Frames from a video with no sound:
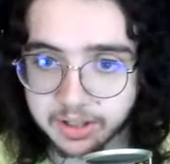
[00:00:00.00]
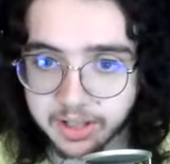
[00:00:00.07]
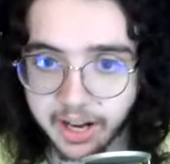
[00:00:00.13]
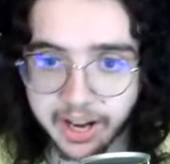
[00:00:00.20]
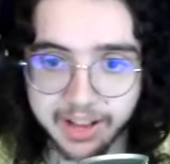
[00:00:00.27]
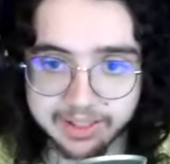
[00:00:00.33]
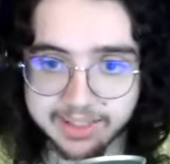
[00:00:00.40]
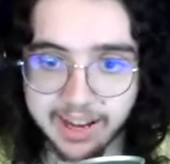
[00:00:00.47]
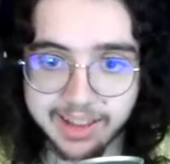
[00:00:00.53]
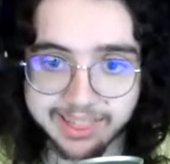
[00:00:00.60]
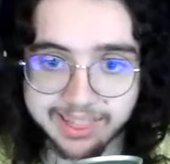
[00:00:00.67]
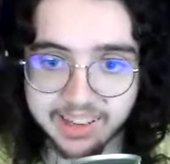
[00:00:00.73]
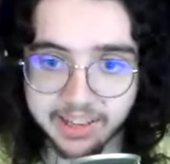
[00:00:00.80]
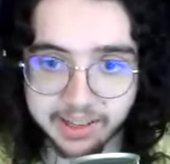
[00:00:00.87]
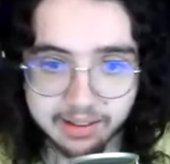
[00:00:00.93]
I I
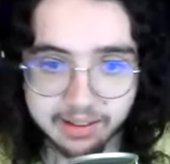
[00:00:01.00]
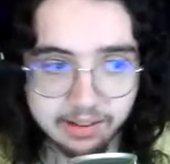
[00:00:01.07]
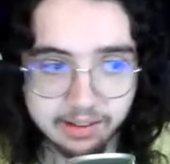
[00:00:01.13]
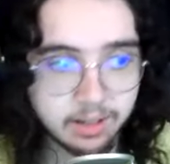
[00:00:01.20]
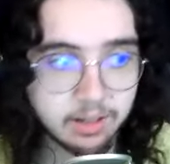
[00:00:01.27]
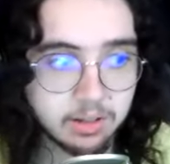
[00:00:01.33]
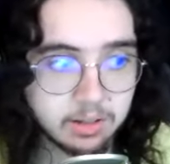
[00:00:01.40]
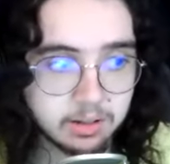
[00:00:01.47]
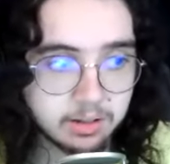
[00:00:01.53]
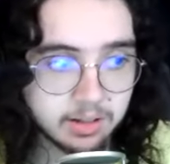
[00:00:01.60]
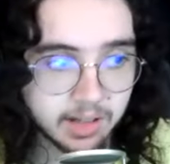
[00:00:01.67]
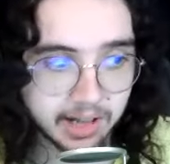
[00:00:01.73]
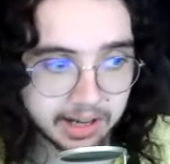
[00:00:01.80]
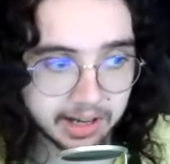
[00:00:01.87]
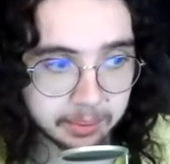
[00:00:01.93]
think
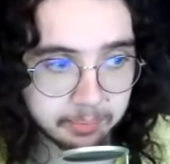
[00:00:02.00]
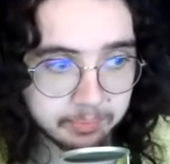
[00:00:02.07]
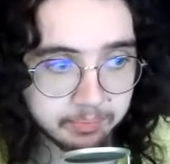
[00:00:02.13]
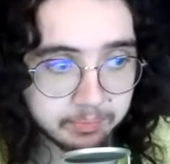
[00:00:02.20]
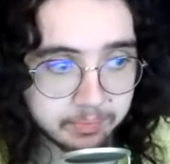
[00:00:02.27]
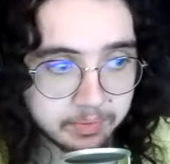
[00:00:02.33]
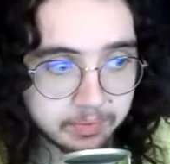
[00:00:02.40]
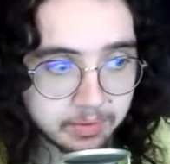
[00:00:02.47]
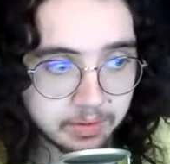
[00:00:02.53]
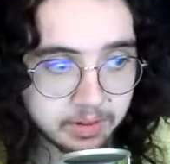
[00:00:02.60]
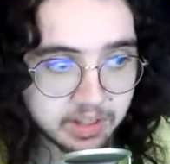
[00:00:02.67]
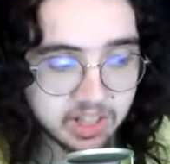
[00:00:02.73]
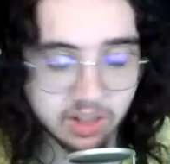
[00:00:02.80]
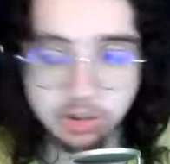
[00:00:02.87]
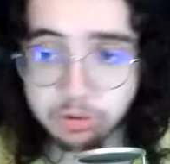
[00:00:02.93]
um,
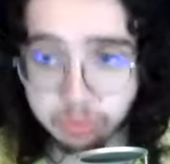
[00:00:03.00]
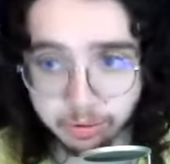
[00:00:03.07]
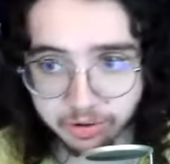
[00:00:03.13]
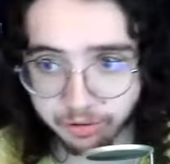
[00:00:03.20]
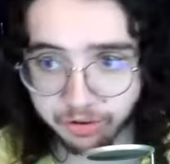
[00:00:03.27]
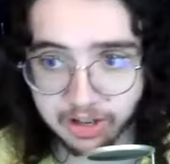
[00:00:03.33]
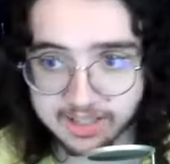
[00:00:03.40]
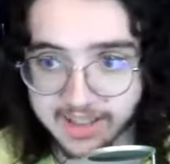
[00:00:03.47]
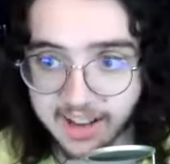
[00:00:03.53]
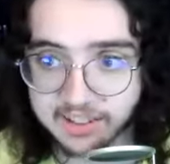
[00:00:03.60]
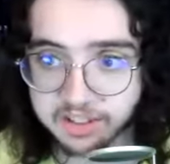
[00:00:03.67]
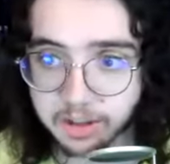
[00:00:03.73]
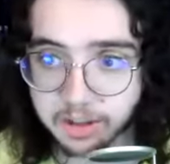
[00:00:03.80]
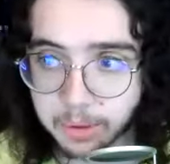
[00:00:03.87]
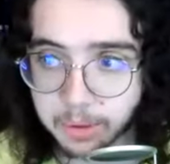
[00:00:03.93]
Killers was a
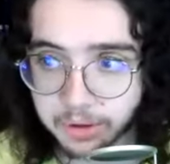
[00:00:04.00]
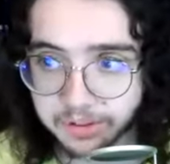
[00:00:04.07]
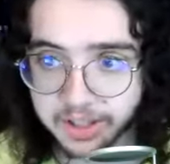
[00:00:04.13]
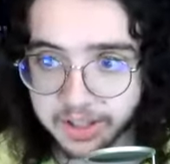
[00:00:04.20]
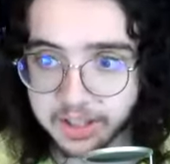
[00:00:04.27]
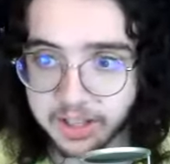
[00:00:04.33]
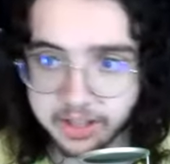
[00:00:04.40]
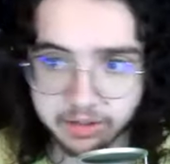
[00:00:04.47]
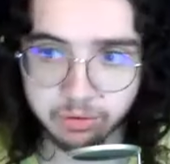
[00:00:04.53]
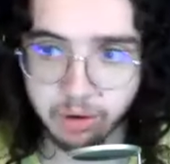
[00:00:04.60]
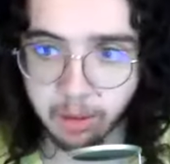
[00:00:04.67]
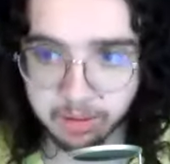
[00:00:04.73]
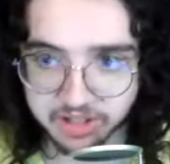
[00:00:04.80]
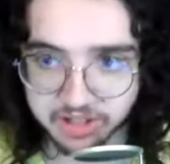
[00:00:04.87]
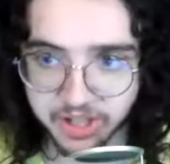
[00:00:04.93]
fantastic movie, and
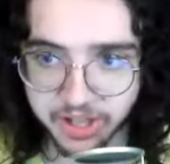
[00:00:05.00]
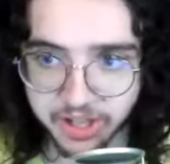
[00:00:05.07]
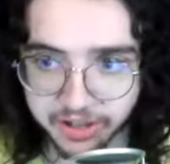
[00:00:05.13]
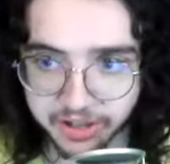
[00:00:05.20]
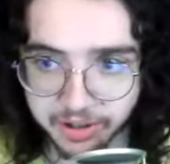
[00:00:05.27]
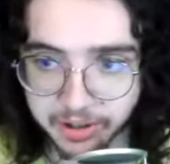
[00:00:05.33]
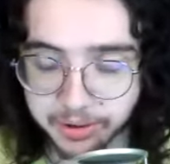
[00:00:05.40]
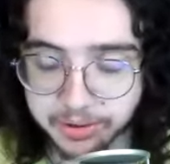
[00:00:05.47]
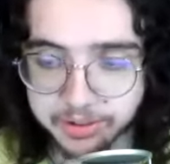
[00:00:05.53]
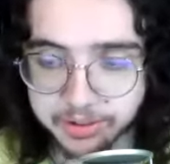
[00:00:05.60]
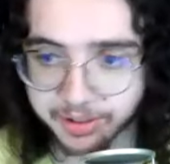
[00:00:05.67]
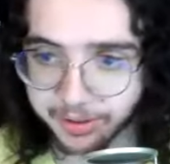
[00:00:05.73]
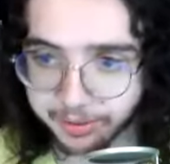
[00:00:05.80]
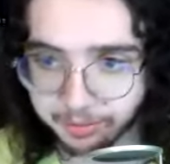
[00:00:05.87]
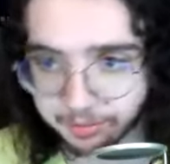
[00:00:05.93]
Robert De Niro,
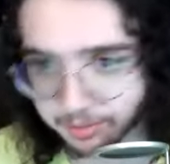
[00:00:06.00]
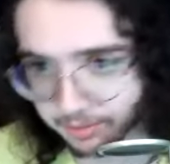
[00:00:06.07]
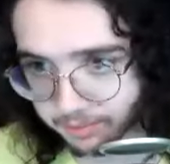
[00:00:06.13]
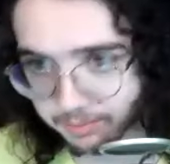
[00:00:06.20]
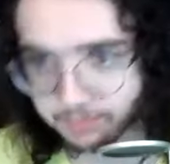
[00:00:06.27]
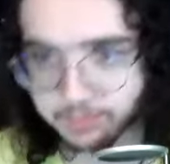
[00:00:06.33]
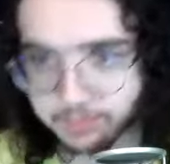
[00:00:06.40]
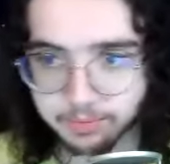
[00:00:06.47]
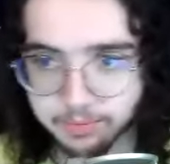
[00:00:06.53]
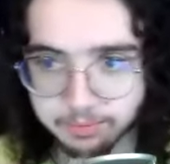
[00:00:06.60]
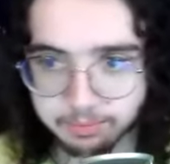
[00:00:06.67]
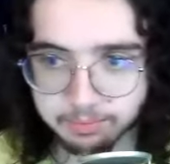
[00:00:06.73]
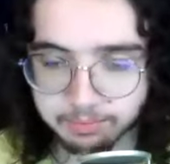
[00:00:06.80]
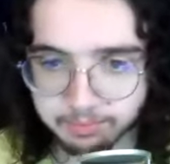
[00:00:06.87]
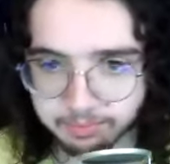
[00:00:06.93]
so of
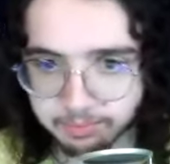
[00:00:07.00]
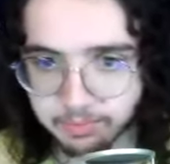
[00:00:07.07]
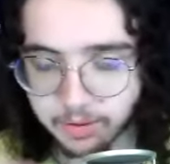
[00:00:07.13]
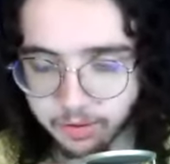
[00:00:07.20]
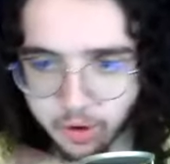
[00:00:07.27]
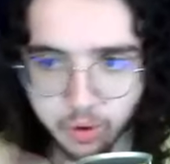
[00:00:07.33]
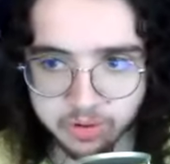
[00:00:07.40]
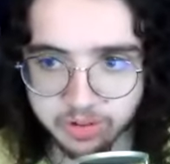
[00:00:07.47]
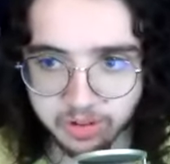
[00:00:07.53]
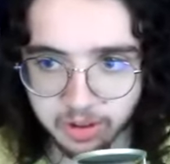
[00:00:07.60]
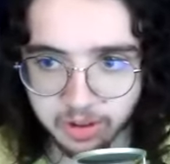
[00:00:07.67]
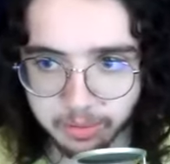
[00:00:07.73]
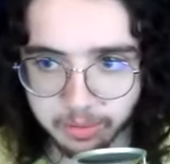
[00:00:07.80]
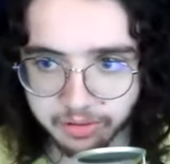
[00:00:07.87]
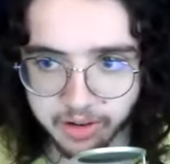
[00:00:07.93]
course he's
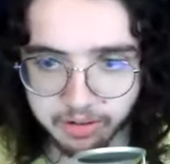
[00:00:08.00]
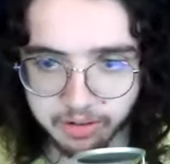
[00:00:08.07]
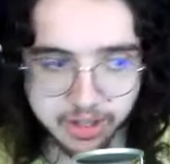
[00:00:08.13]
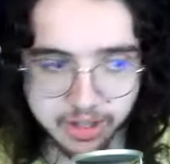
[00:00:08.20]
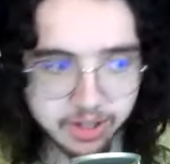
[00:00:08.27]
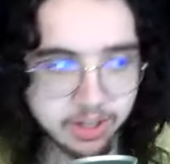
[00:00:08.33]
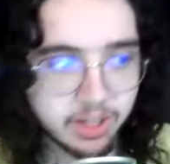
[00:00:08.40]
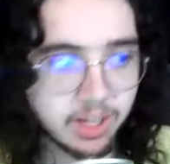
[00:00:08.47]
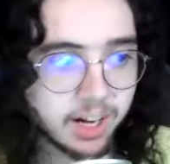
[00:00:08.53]
going to be favorited.